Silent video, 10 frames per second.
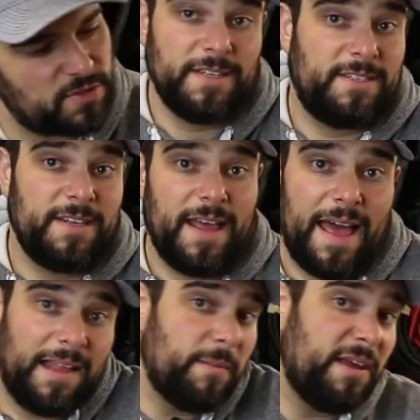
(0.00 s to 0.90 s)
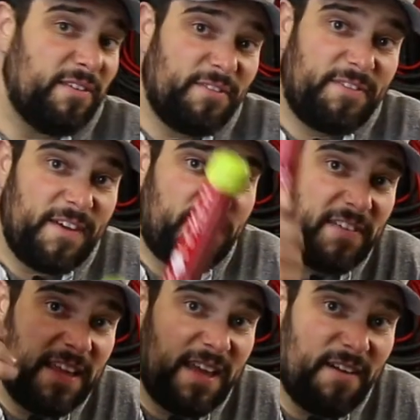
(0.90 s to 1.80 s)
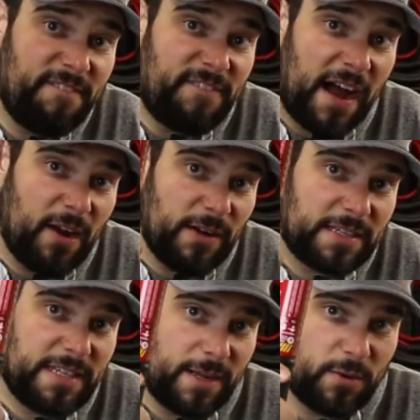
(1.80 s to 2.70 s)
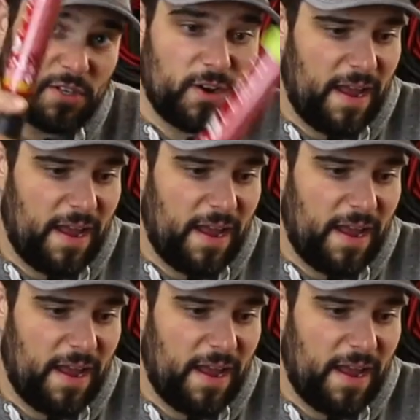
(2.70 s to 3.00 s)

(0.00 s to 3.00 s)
It's an Element 50 fire extinguisher,